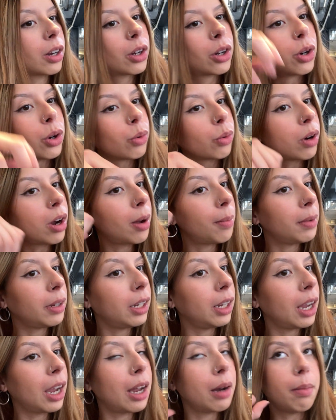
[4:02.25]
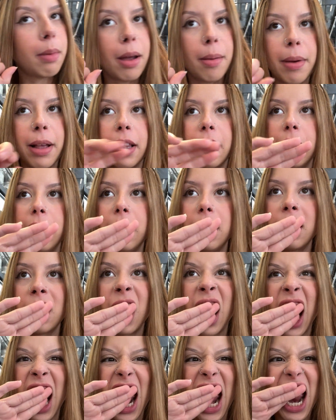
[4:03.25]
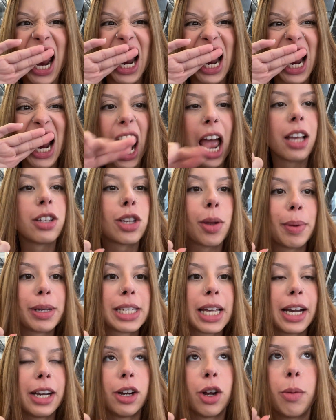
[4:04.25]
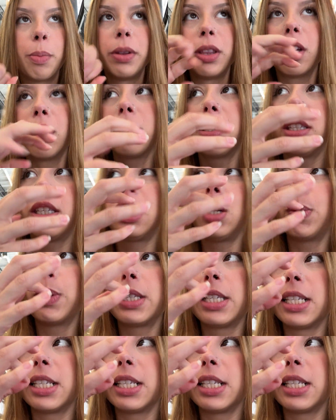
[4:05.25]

Karami and My Melody. So I'm excited to open those and see what's